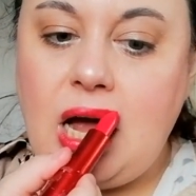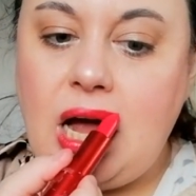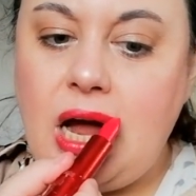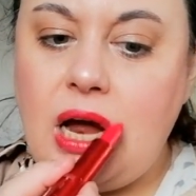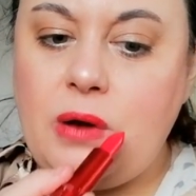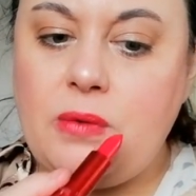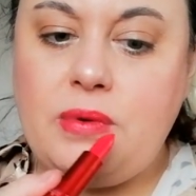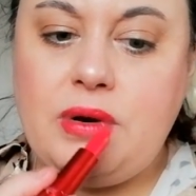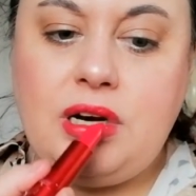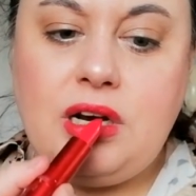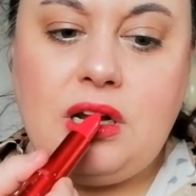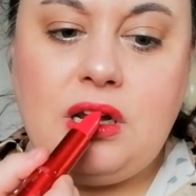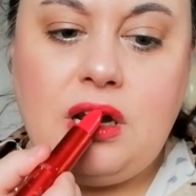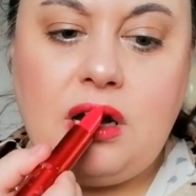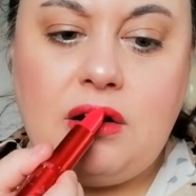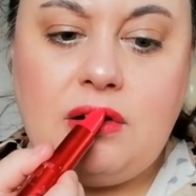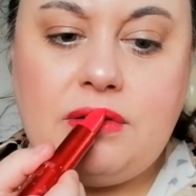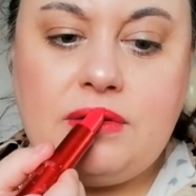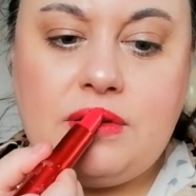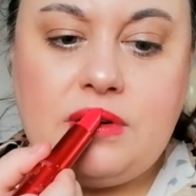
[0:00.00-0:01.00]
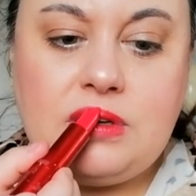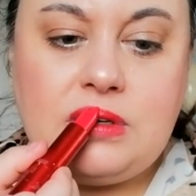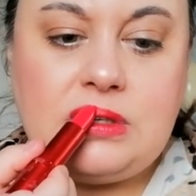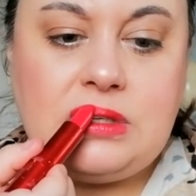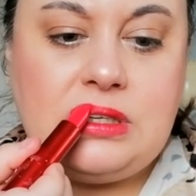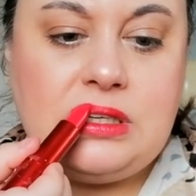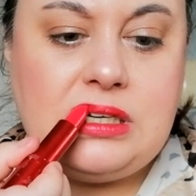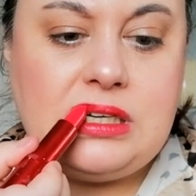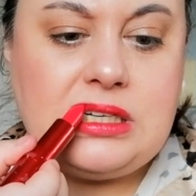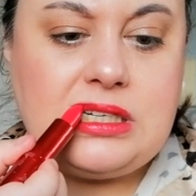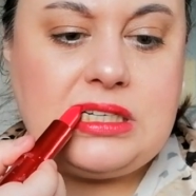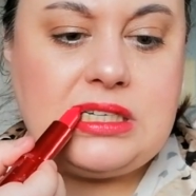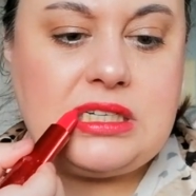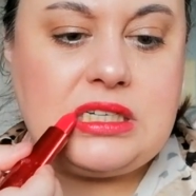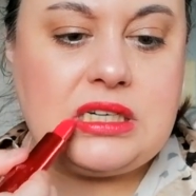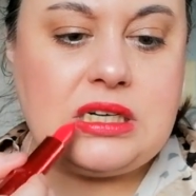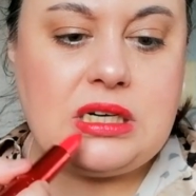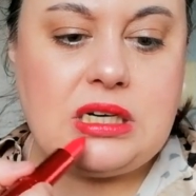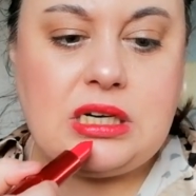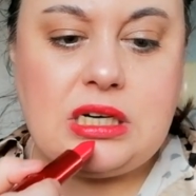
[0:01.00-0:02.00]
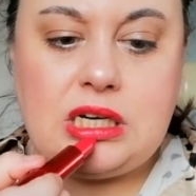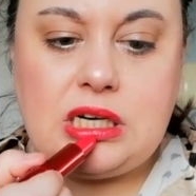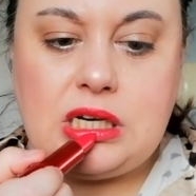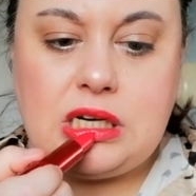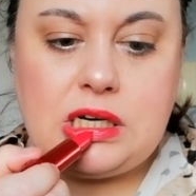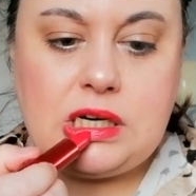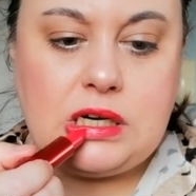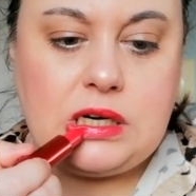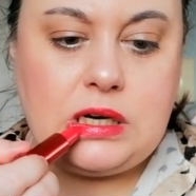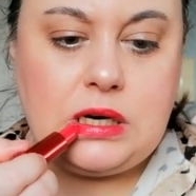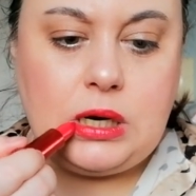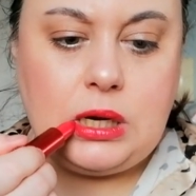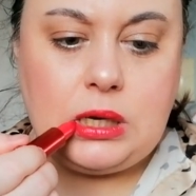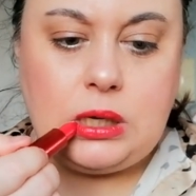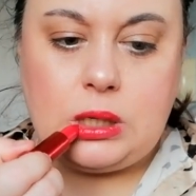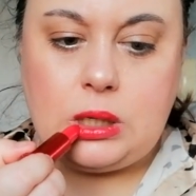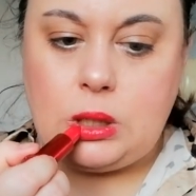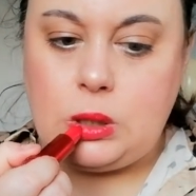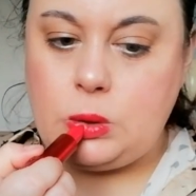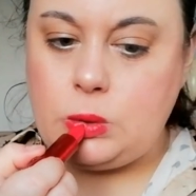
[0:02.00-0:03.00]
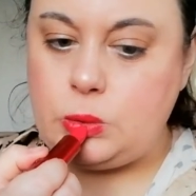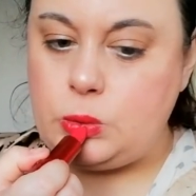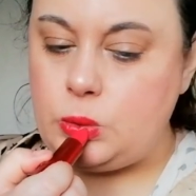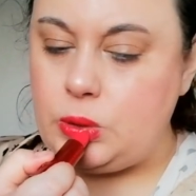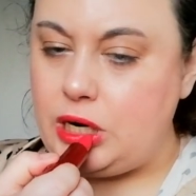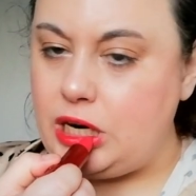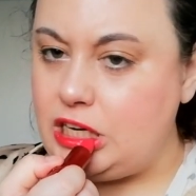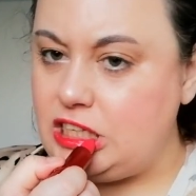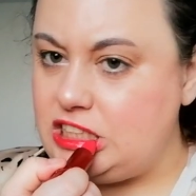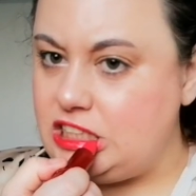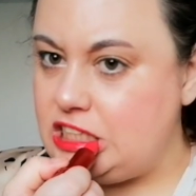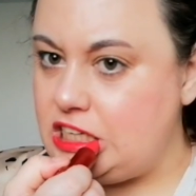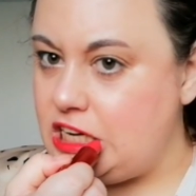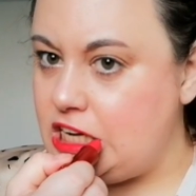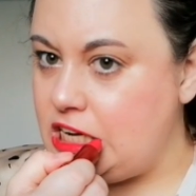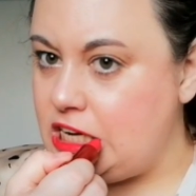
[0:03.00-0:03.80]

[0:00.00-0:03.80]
I really love this color of red.